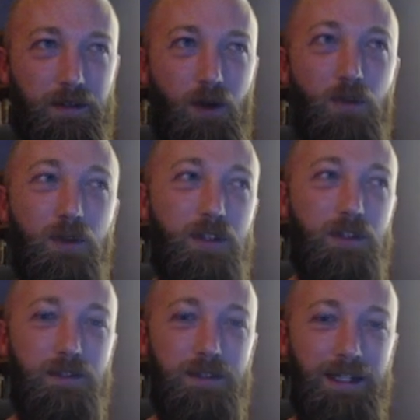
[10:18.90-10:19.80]
almost like
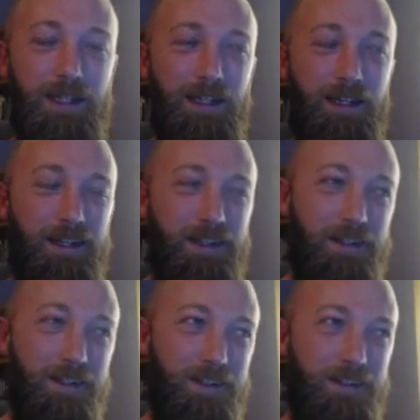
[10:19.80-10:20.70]
you
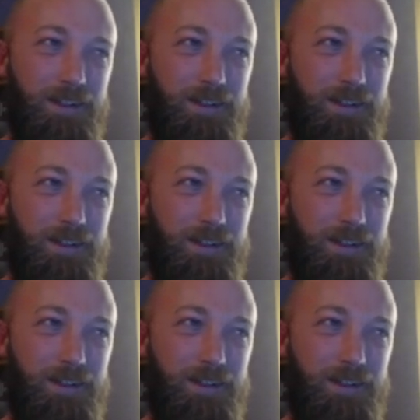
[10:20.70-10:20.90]
it,